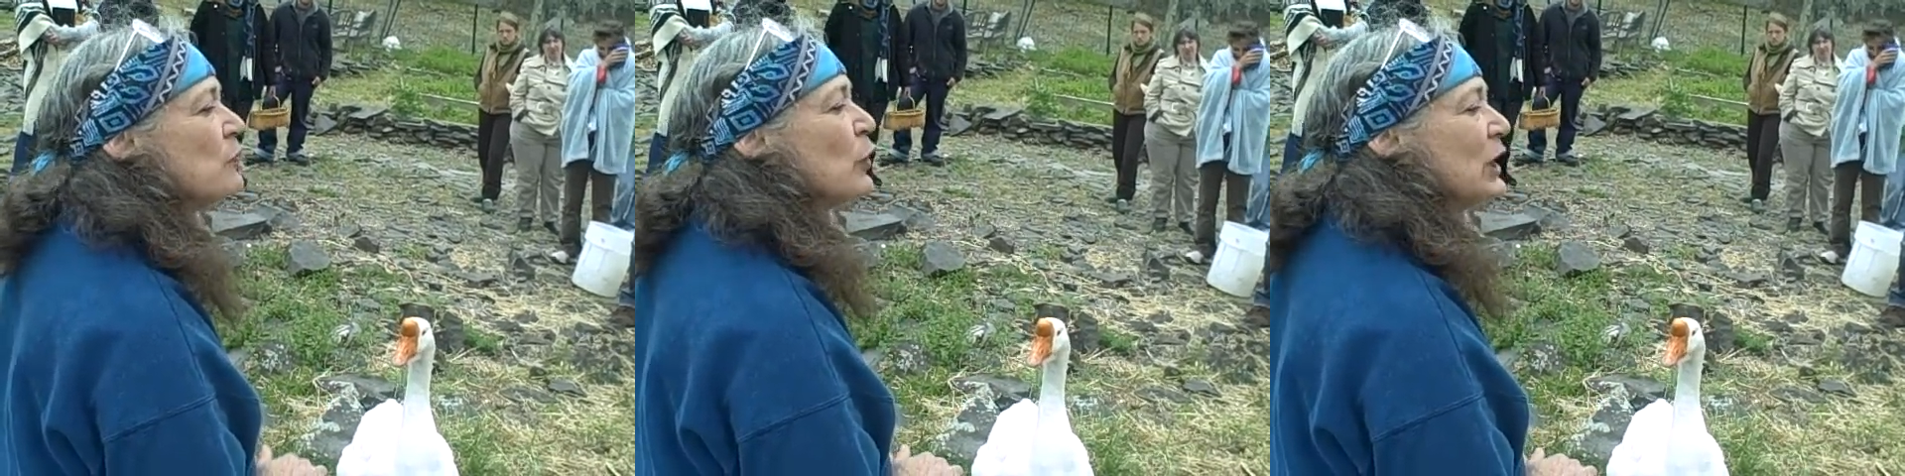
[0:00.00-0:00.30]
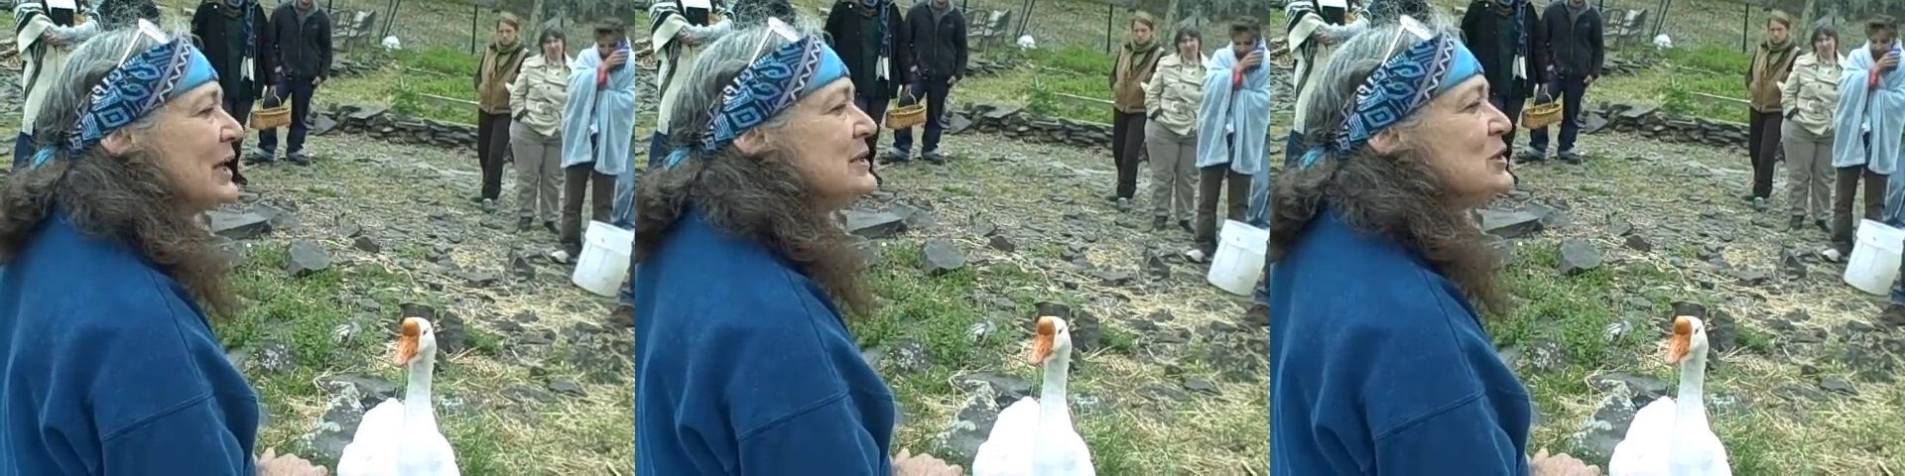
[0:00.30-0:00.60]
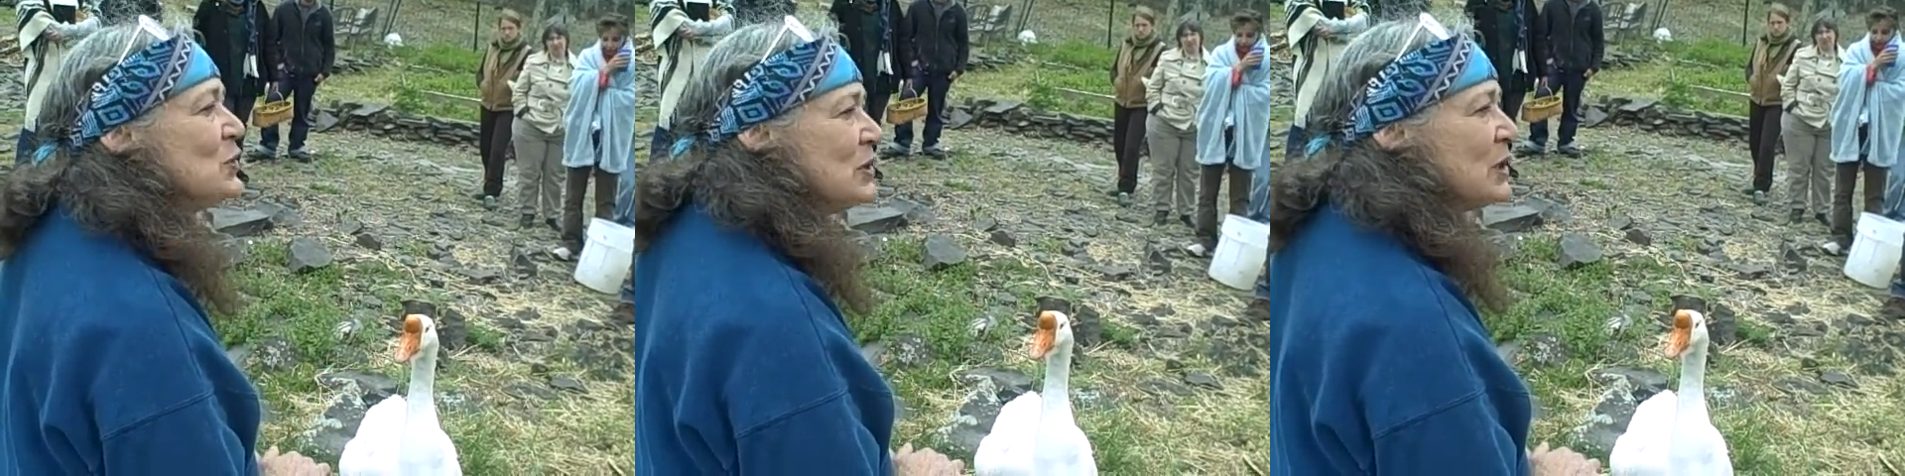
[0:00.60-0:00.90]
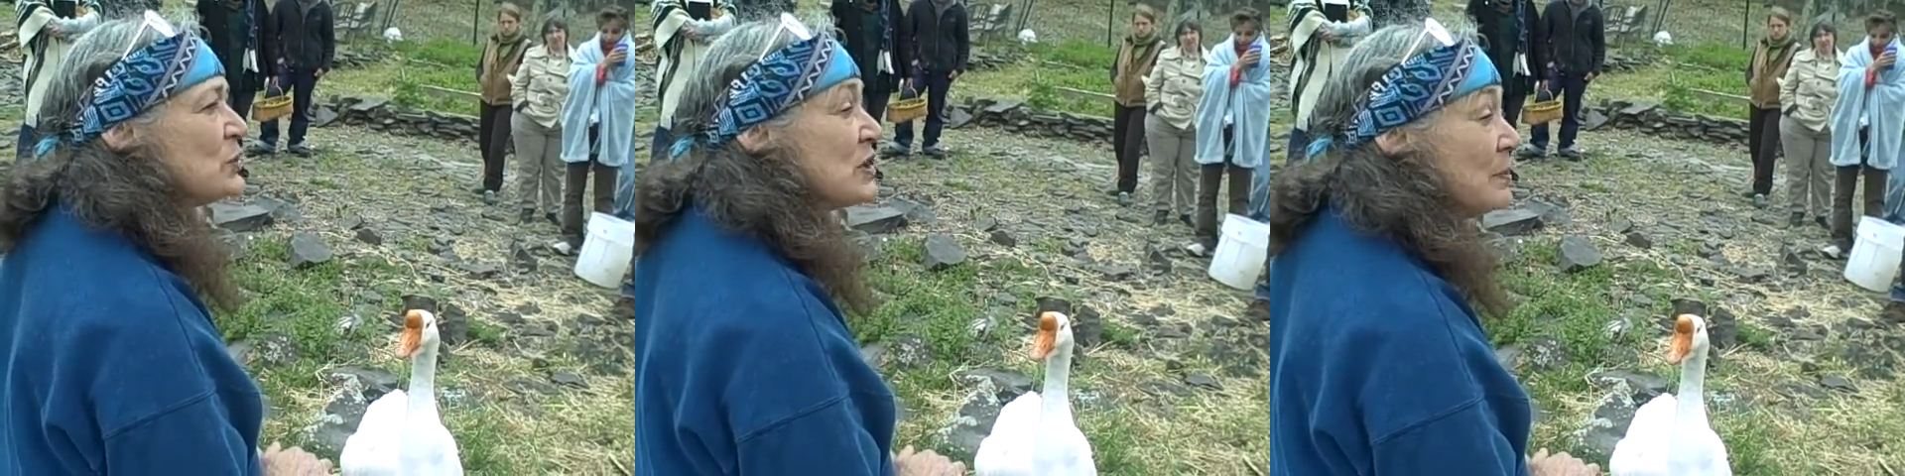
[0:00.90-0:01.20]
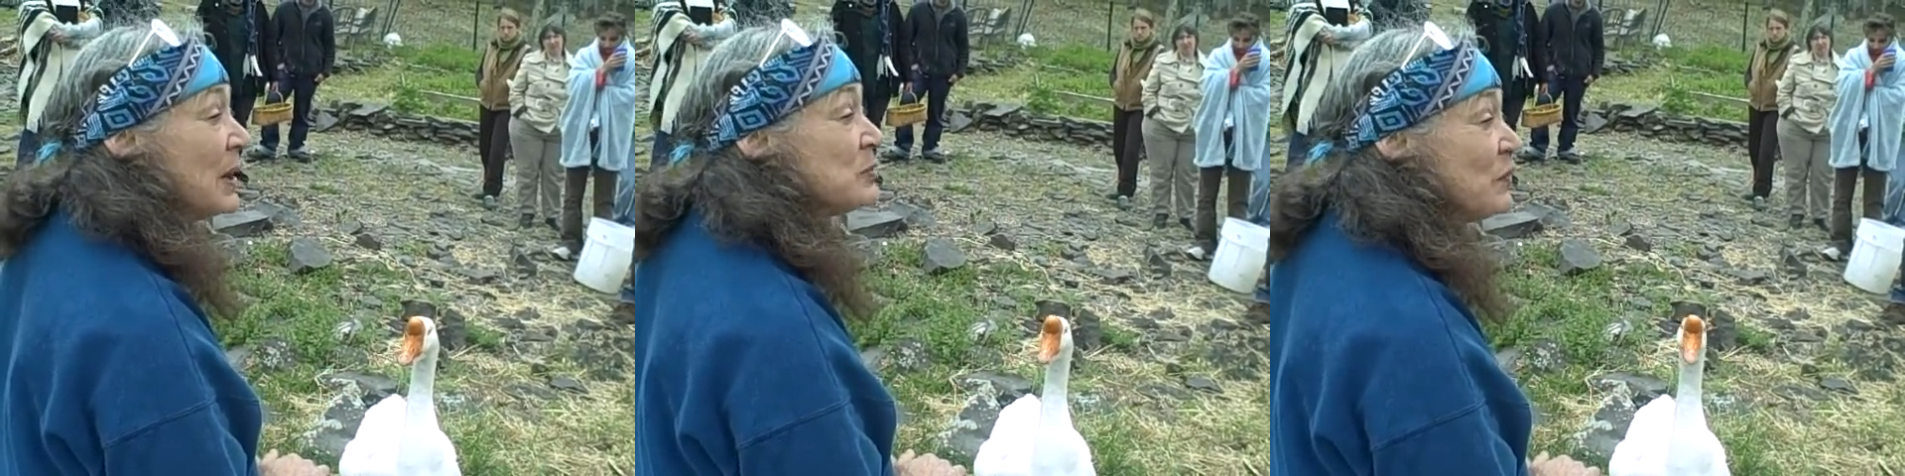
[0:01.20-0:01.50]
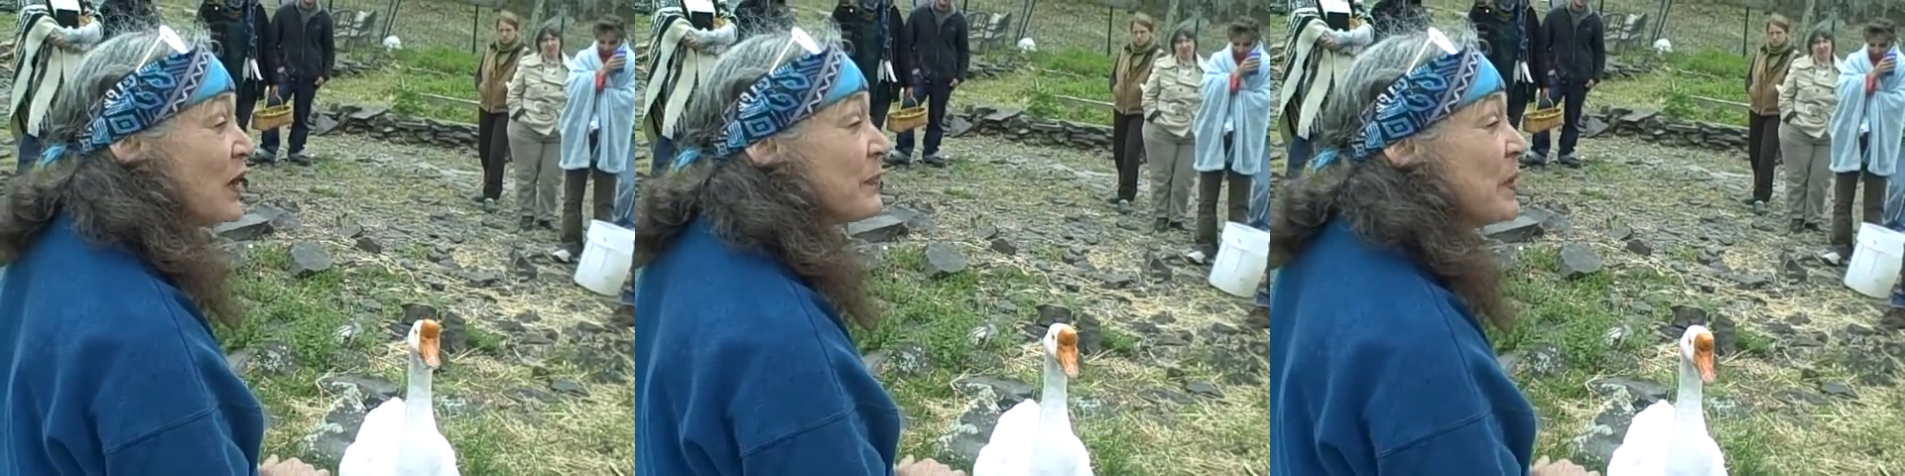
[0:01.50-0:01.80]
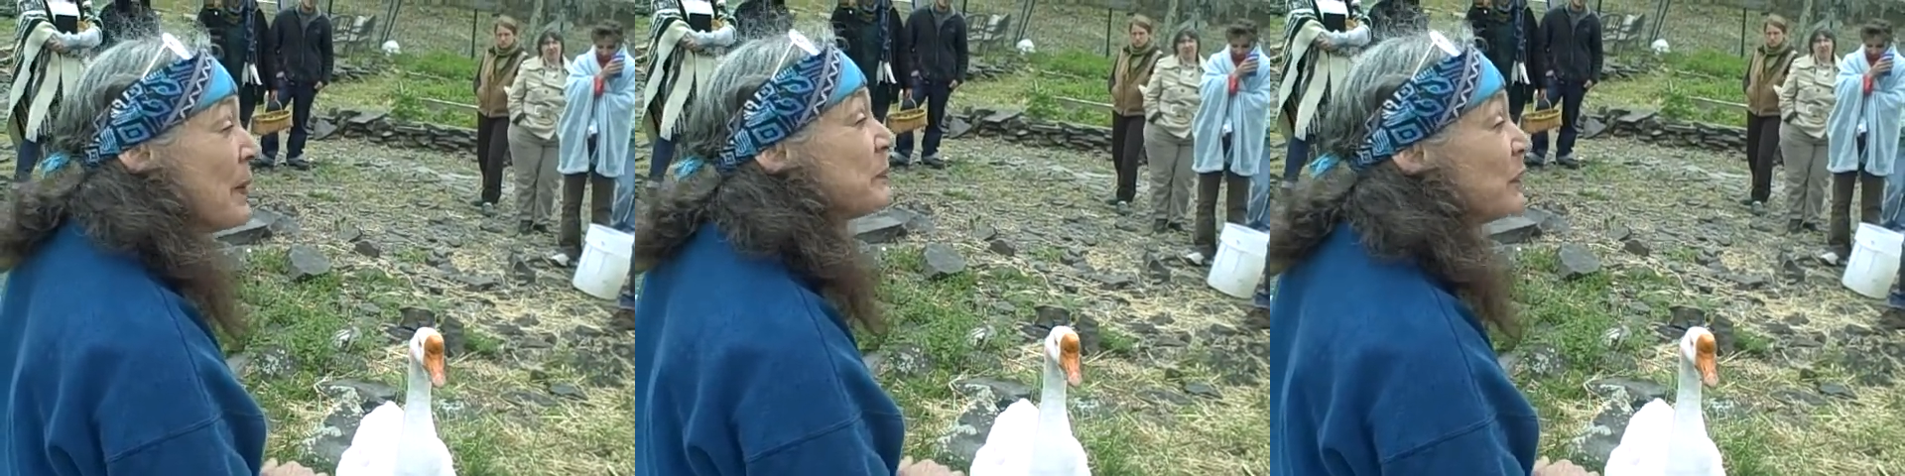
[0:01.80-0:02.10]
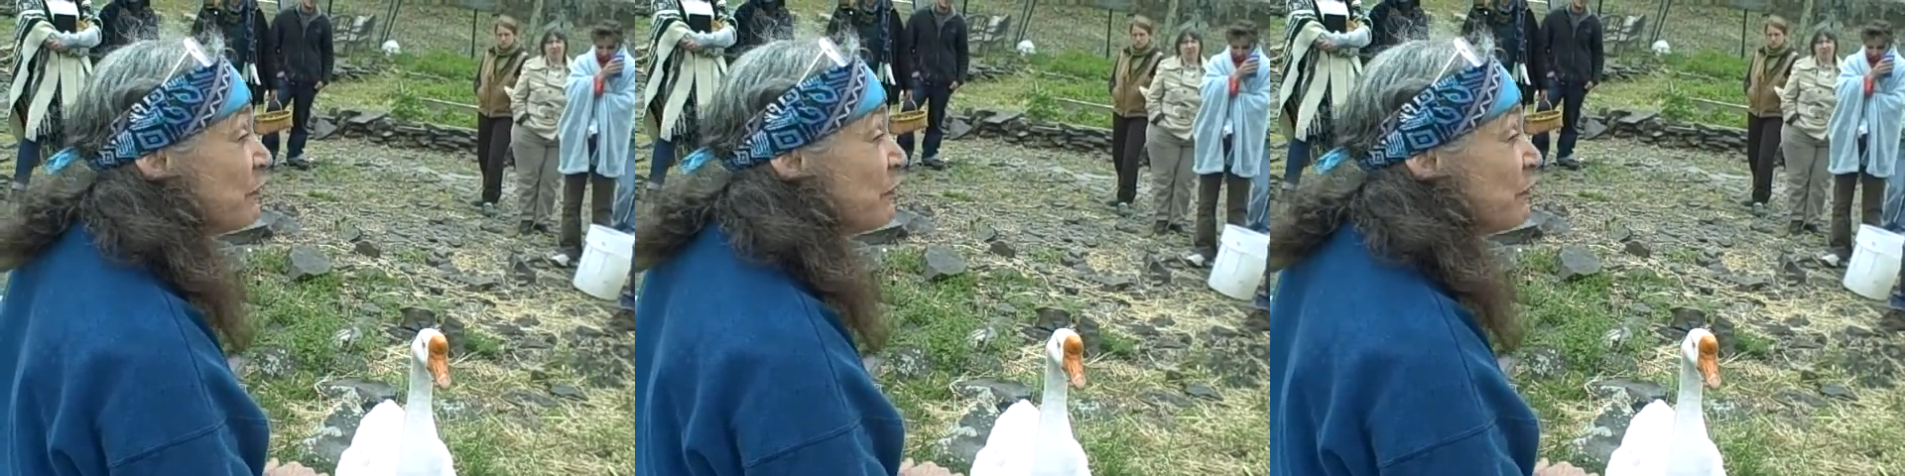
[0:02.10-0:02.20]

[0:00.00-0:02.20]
for at least 2 years. Sometimes we've kept them up to